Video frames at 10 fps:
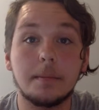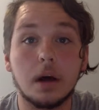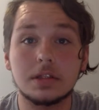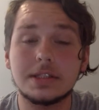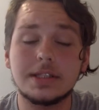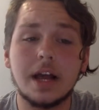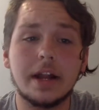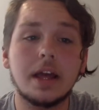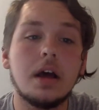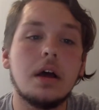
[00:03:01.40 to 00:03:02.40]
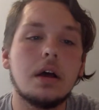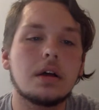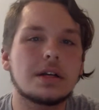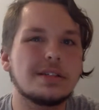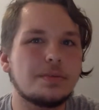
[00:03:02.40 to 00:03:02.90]
in modern society,
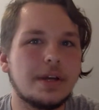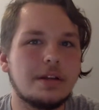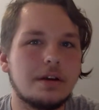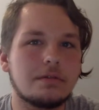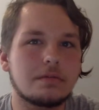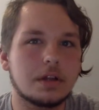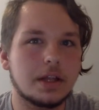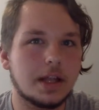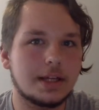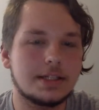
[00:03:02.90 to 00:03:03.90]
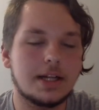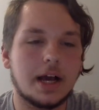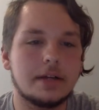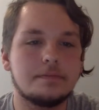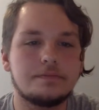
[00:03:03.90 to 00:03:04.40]
because we don't really like to
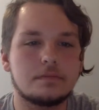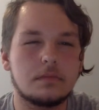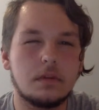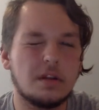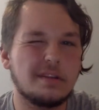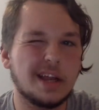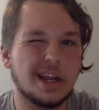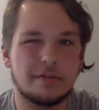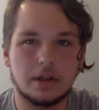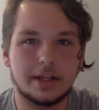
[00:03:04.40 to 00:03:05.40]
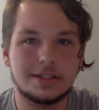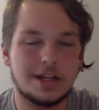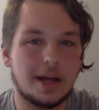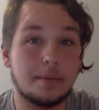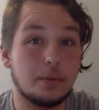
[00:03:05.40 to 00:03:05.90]
die. They never like to
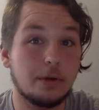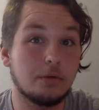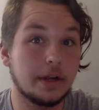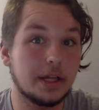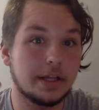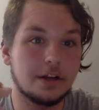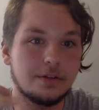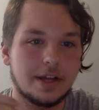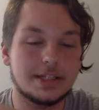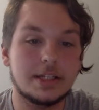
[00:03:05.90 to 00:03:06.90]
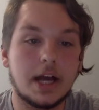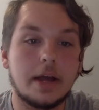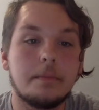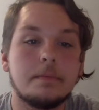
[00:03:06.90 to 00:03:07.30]
die, but we really don't like to die.